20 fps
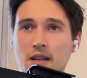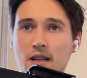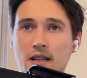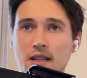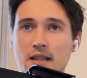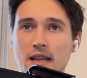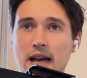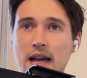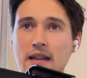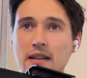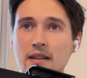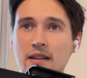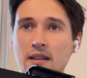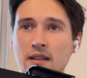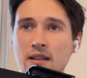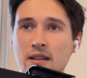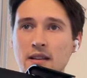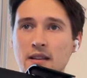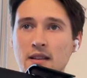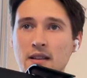Then
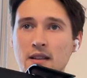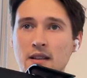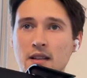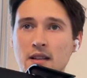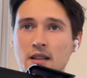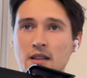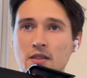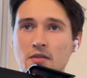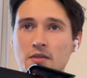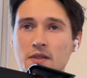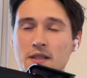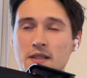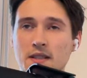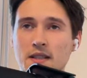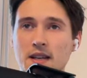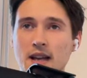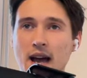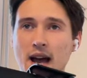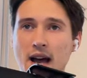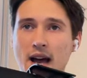you
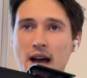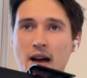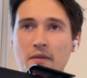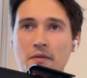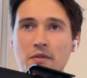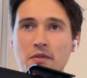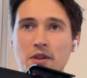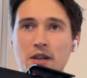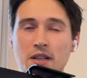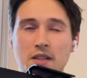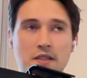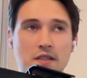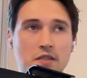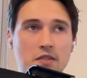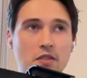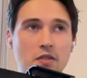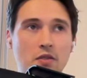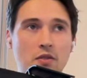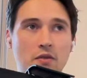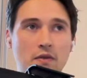see how you can
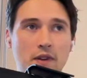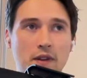solve